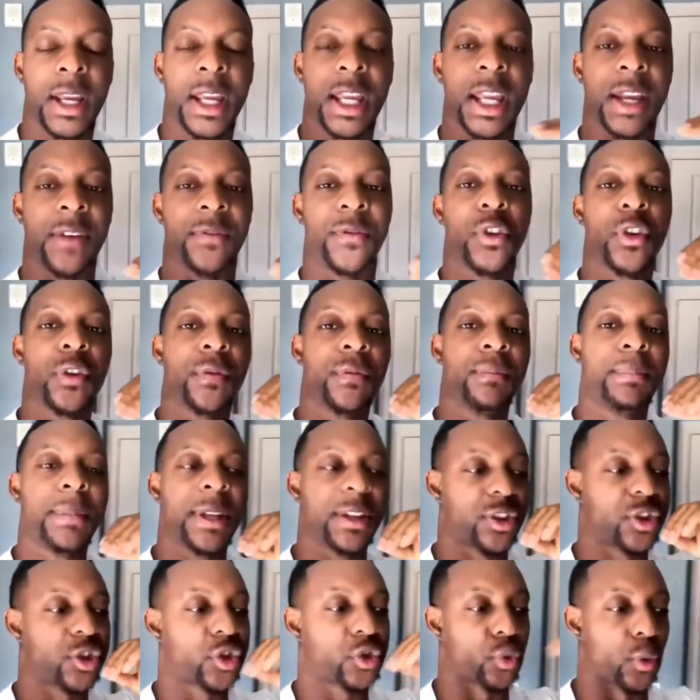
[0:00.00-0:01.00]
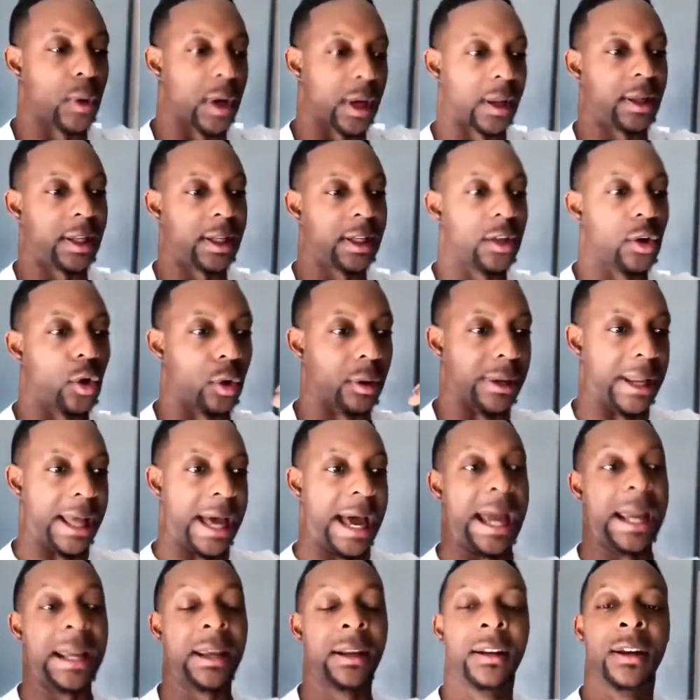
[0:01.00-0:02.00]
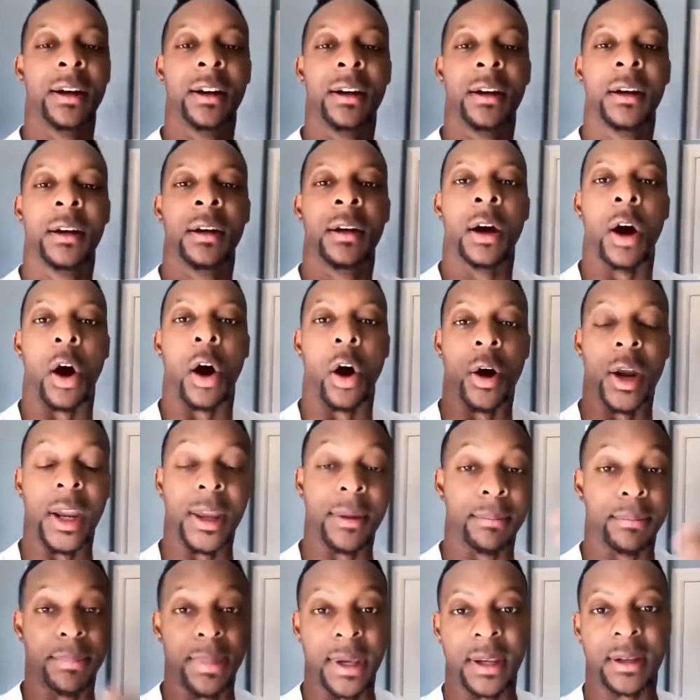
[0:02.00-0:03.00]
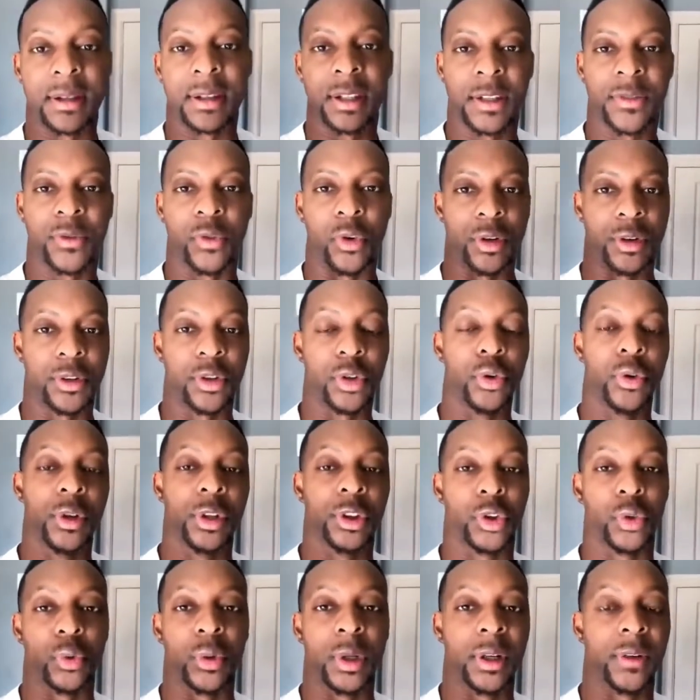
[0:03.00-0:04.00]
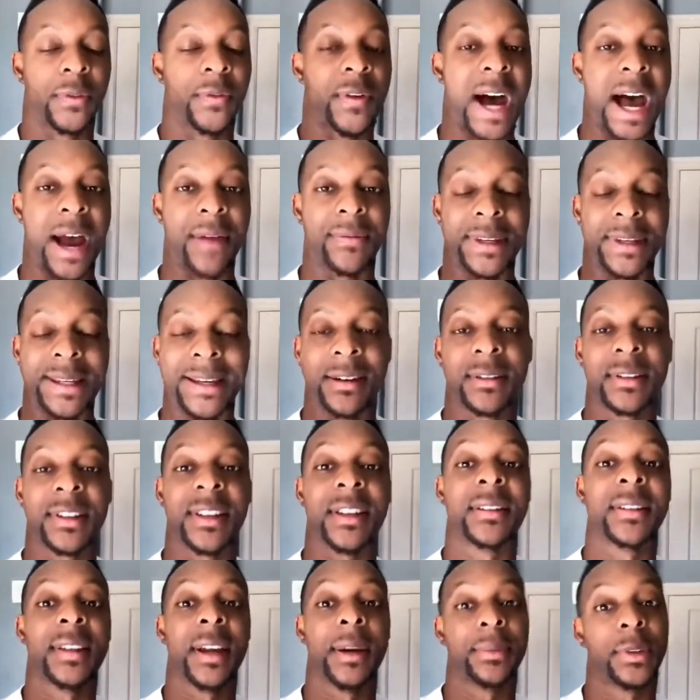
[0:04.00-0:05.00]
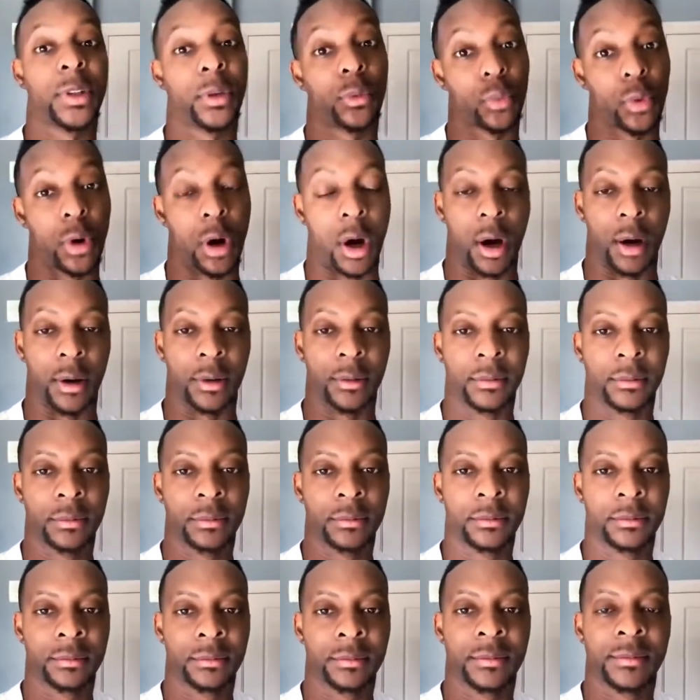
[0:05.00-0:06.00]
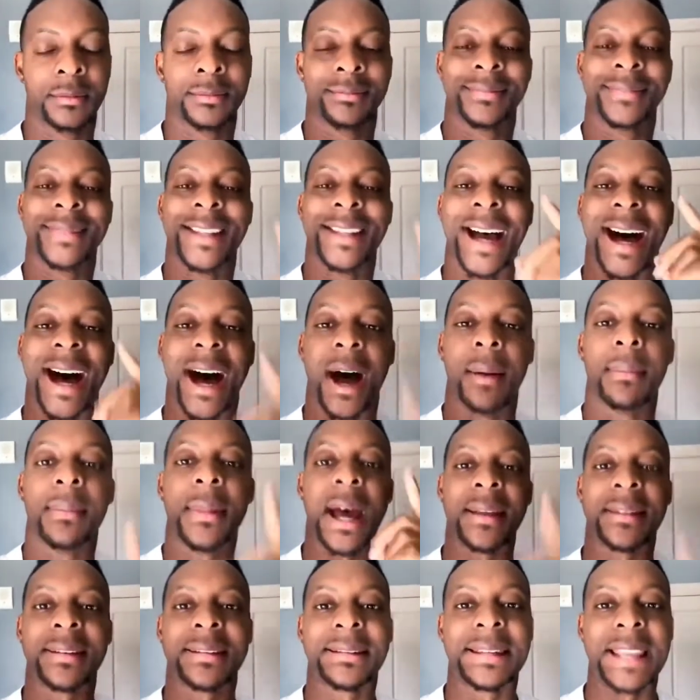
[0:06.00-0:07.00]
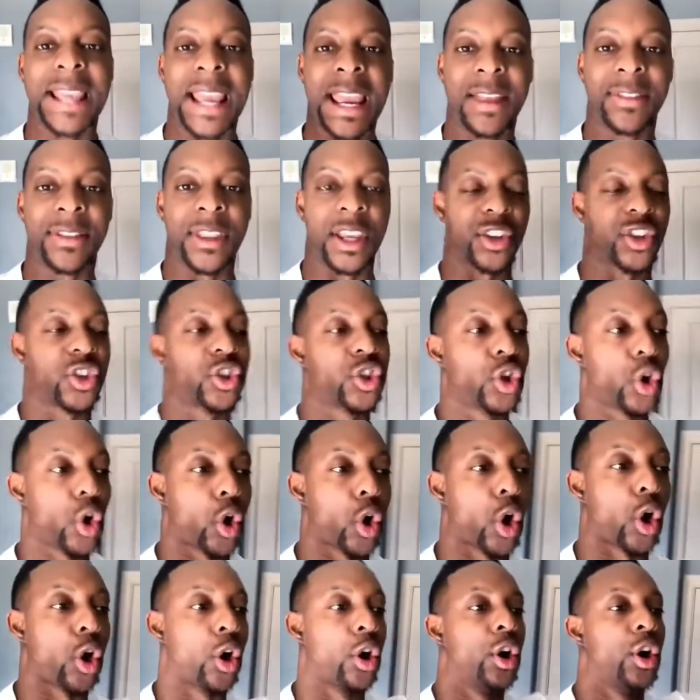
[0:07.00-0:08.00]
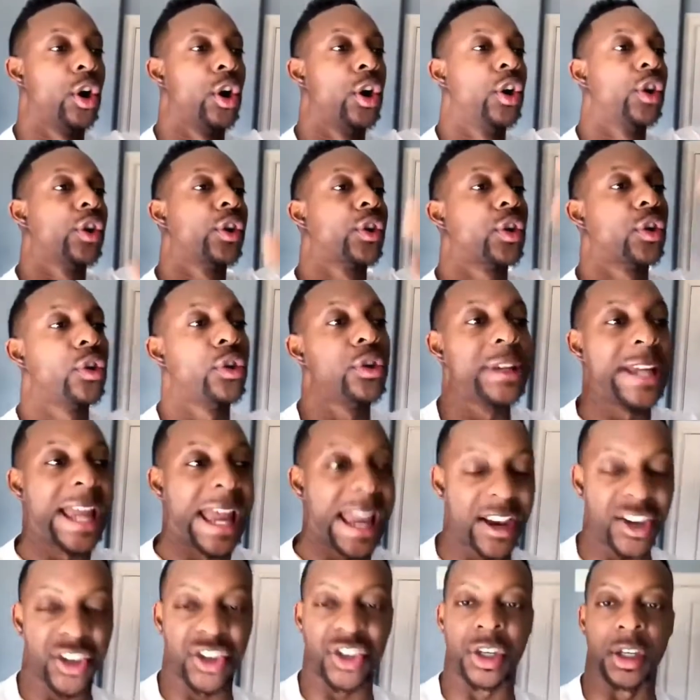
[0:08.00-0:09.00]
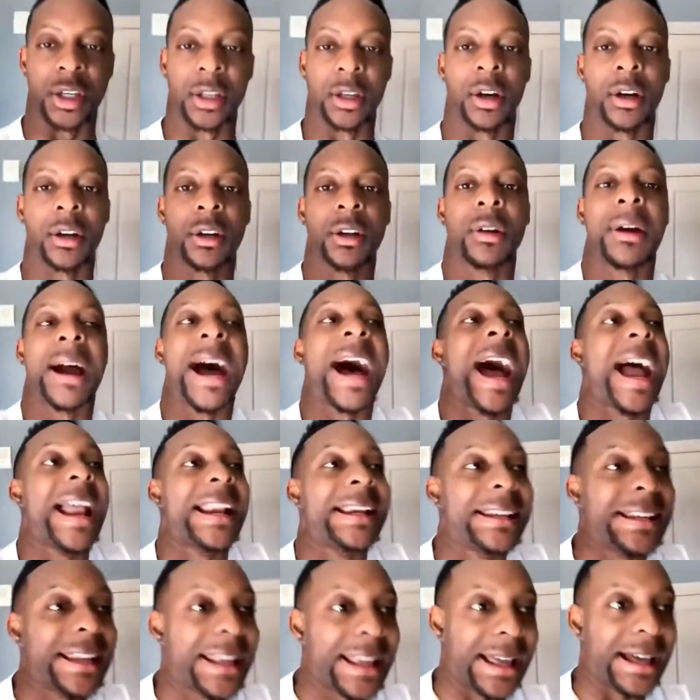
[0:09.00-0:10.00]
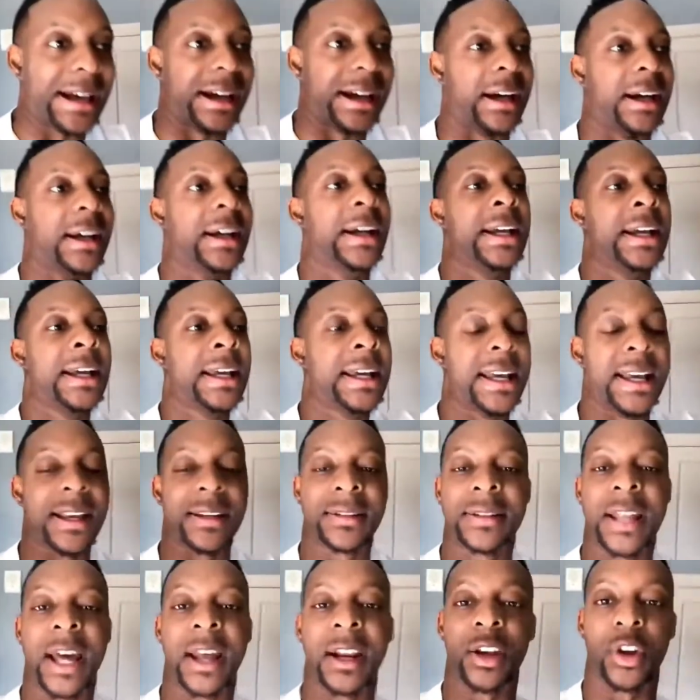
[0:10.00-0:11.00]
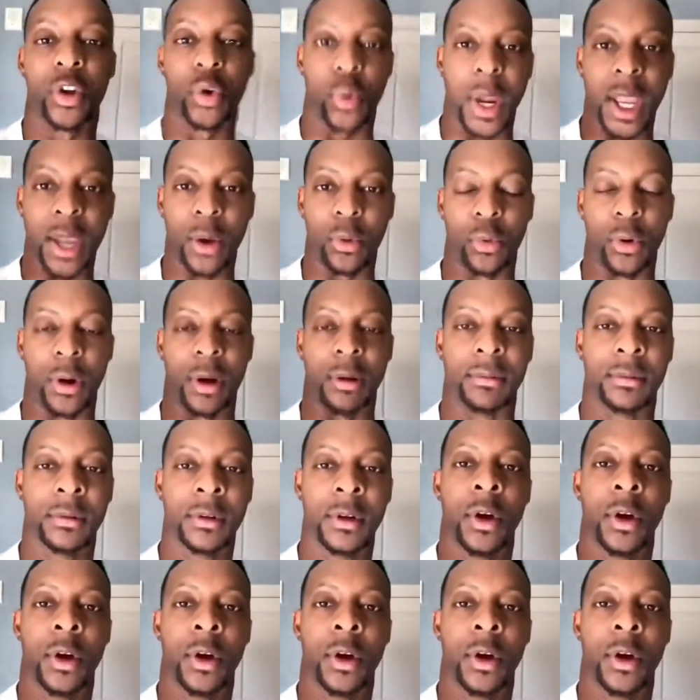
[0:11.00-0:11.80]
If you've been struggling online or in business for 2 to 3 to 5 years, there's something wrong. I'm not saying that your creation or your idea is not a great one.